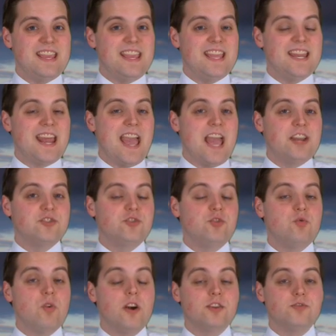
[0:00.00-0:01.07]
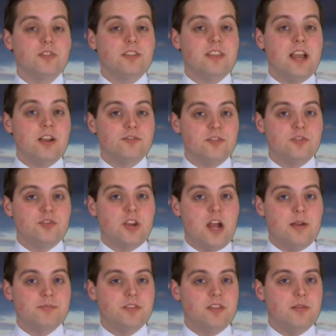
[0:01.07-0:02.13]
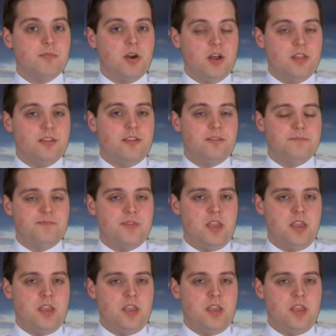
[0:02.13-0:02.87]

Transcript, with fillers: in at 200,000 jobs in the month.